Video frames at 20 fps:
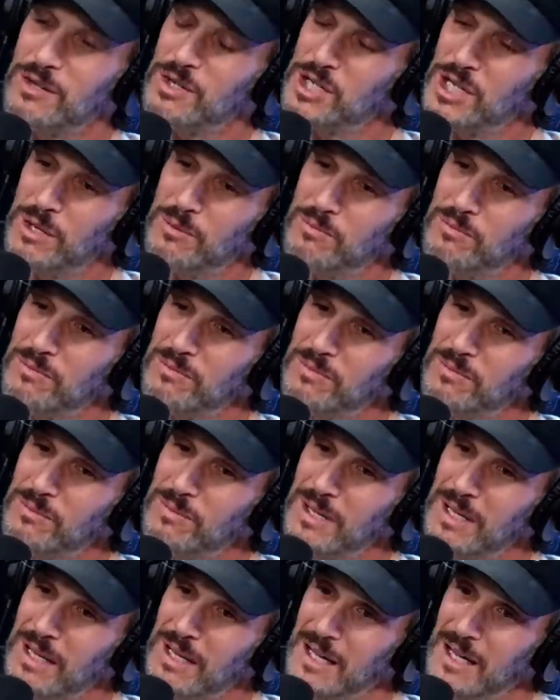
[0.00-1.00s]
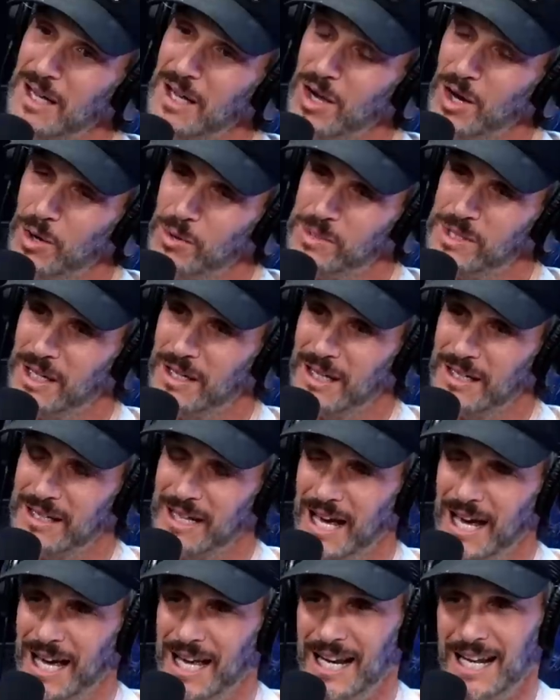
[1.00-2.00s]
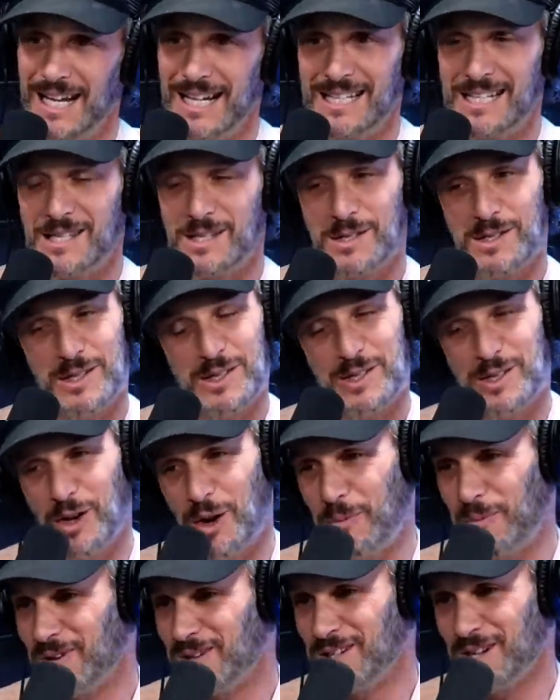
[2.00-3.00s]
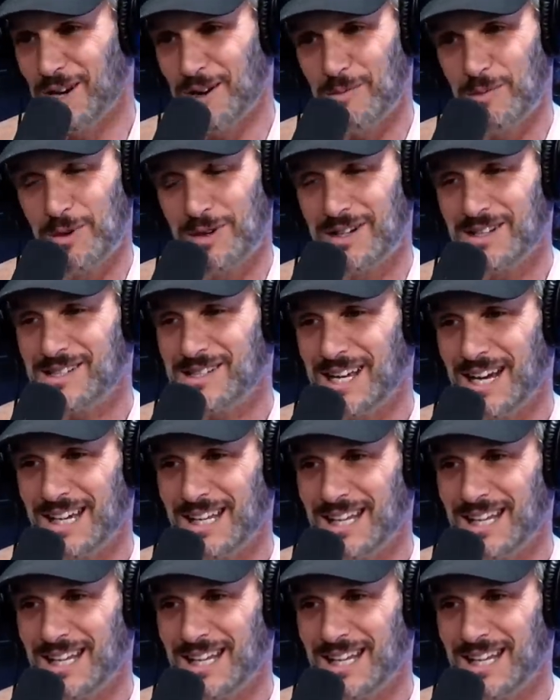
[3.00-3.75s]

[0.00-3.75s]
some hotel like that. It's super dope. We're going to stay